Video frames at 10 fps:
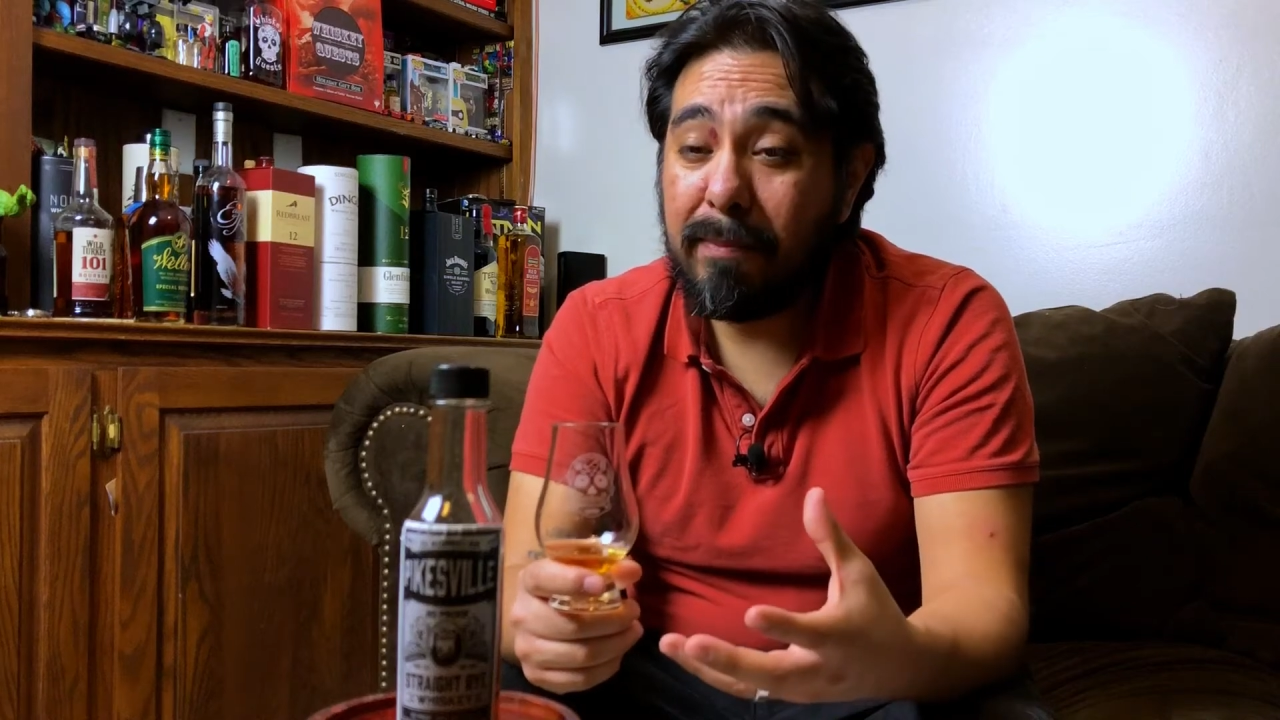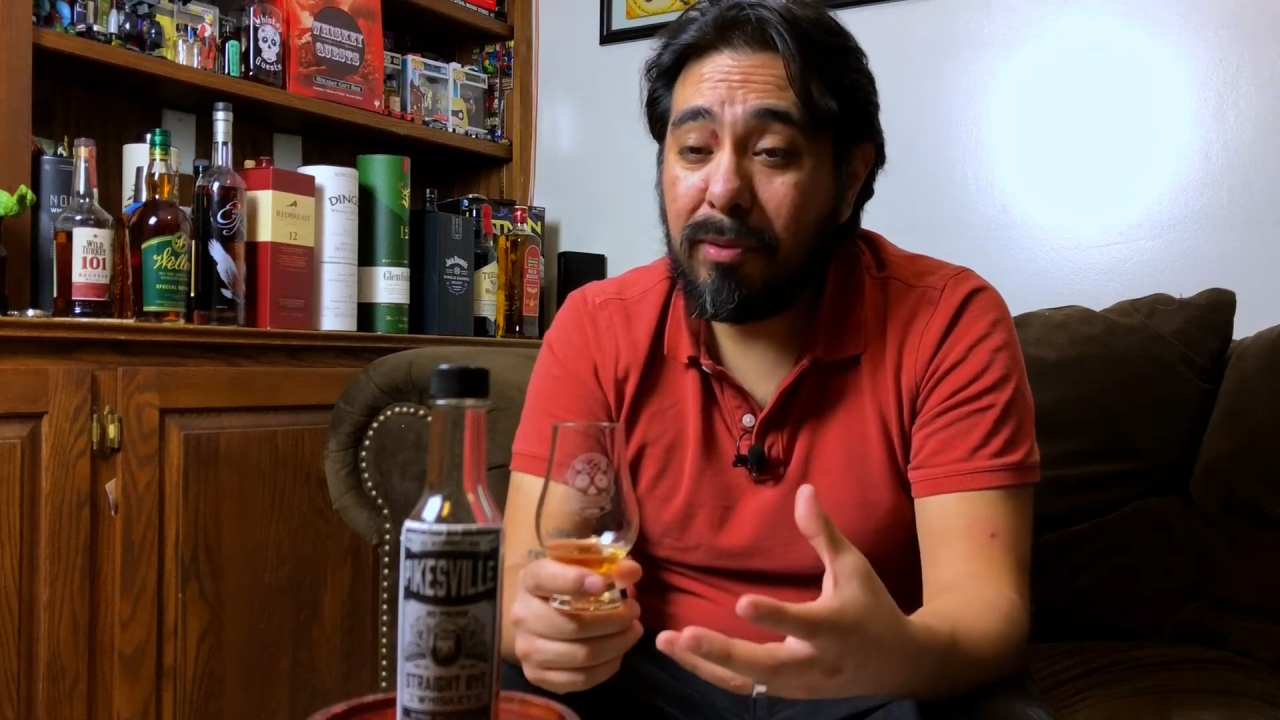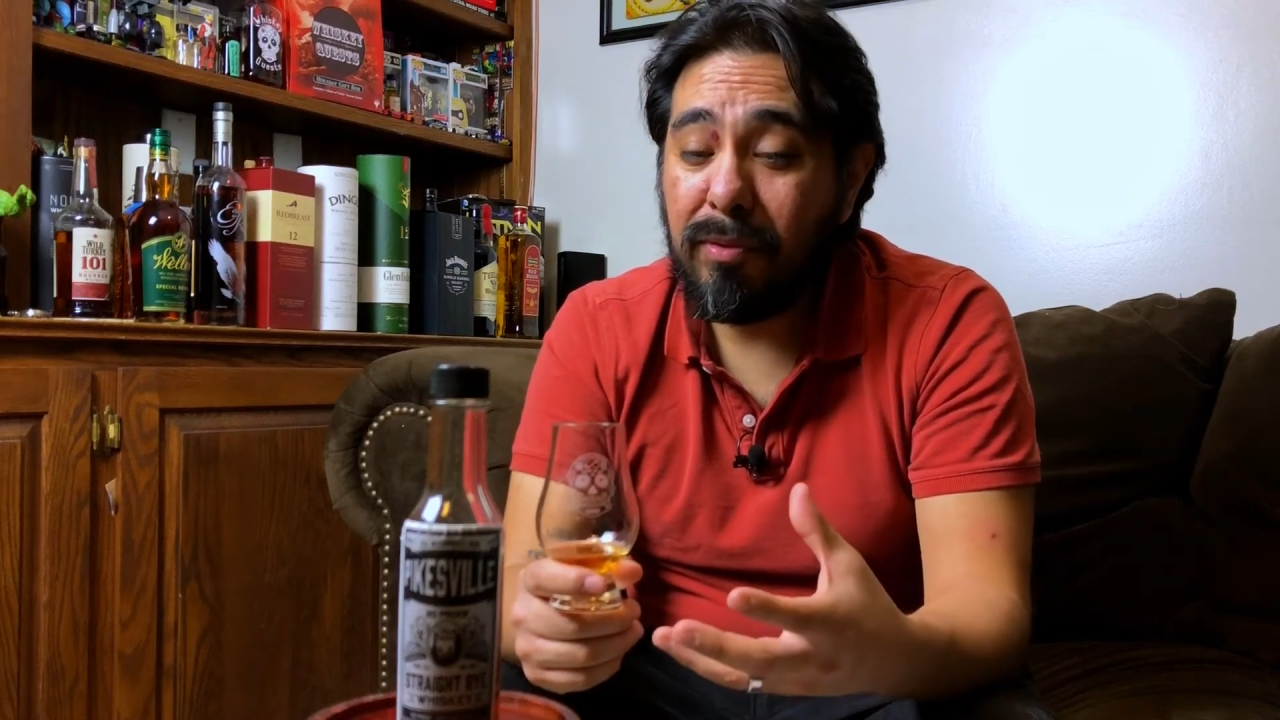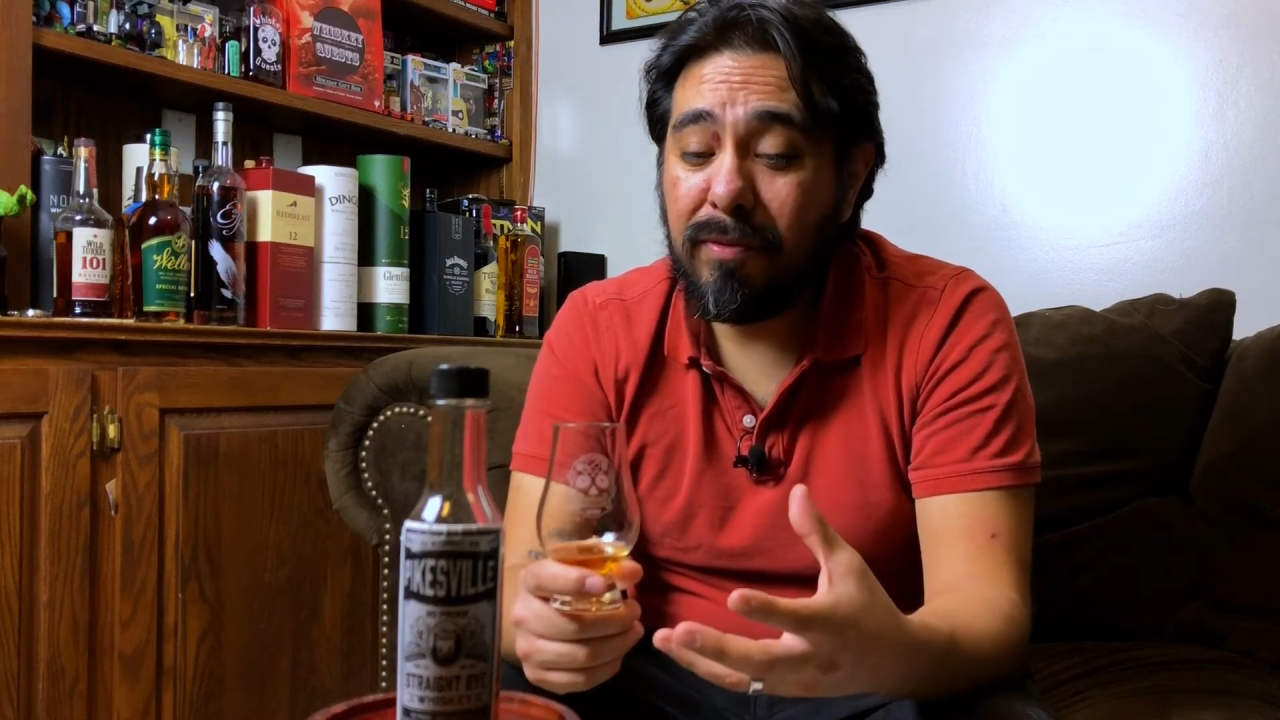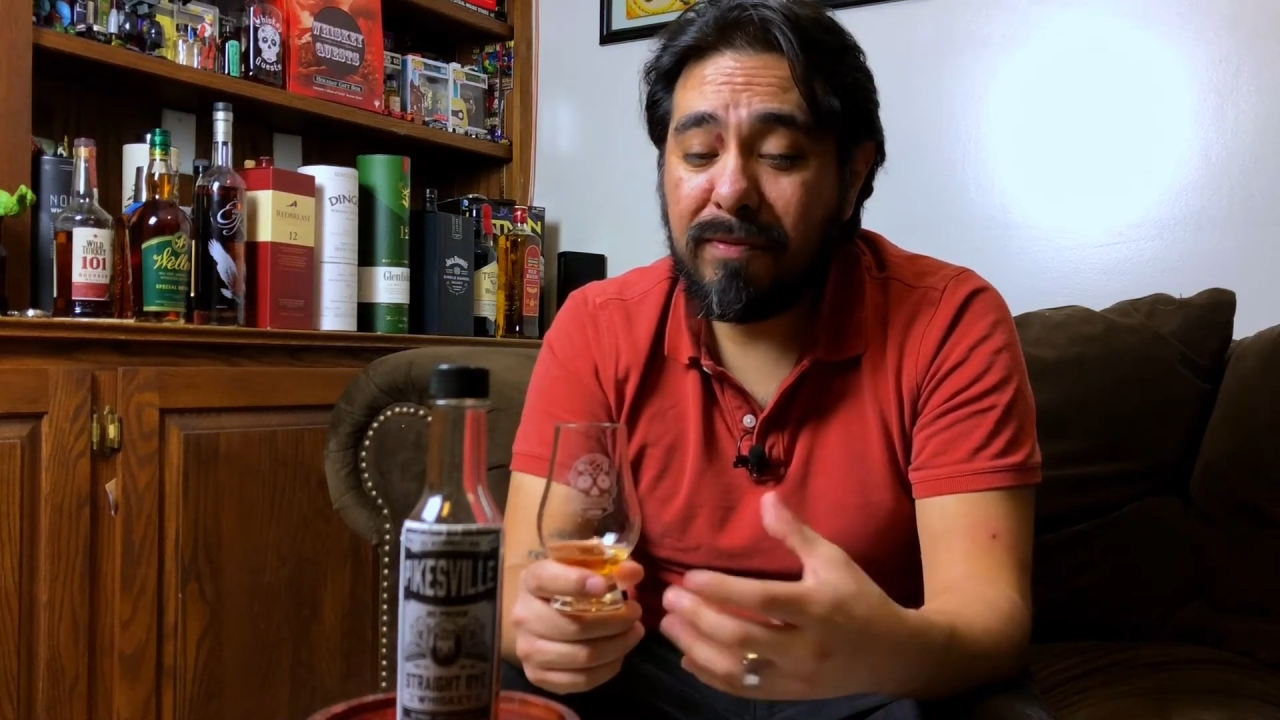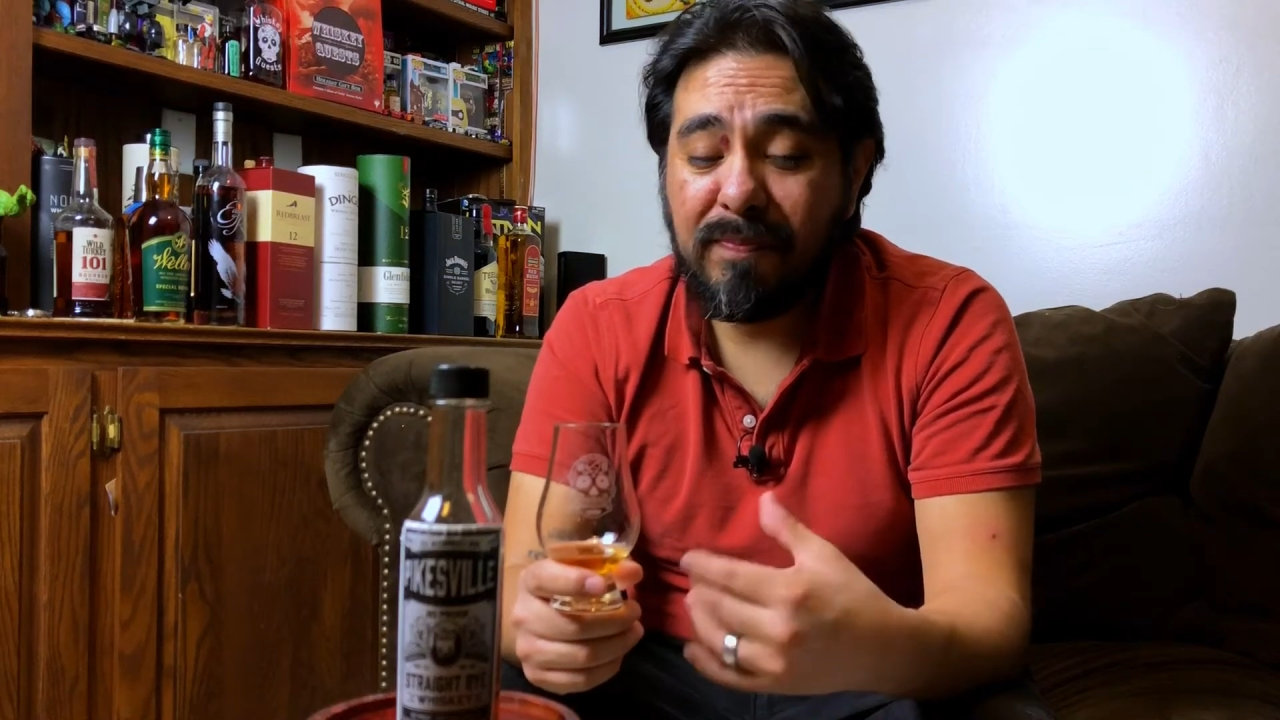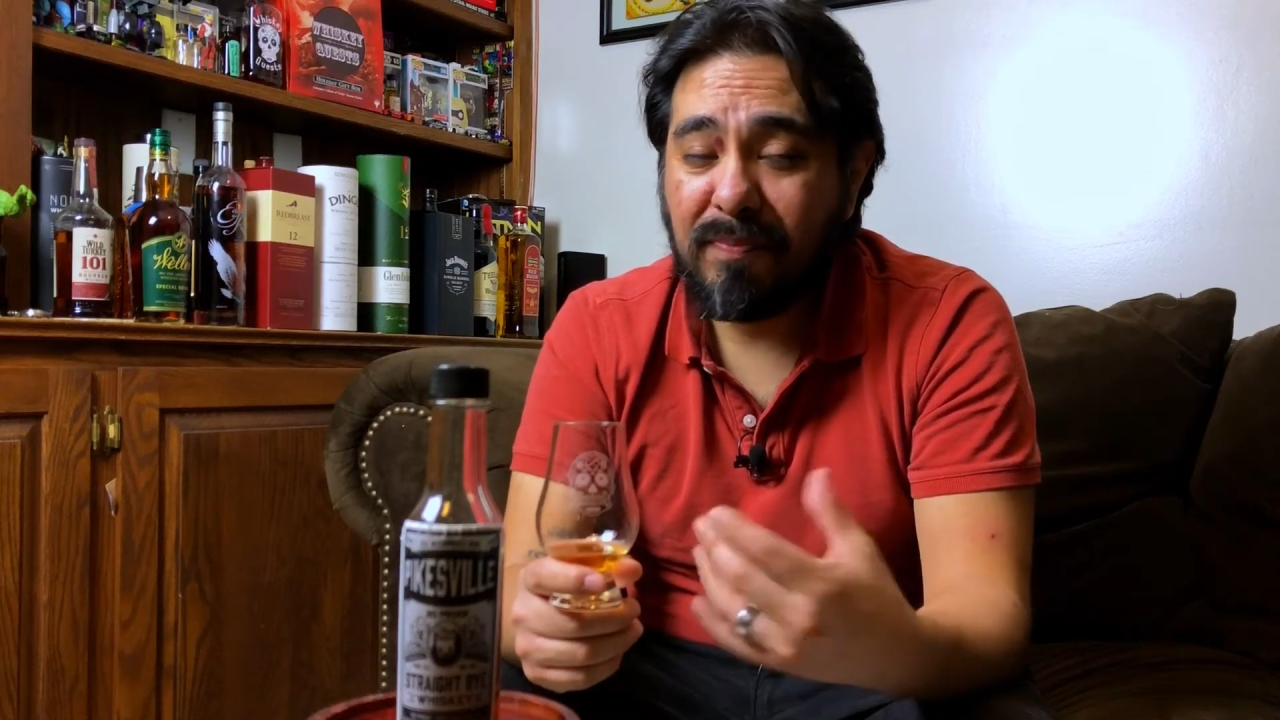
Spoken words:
proof,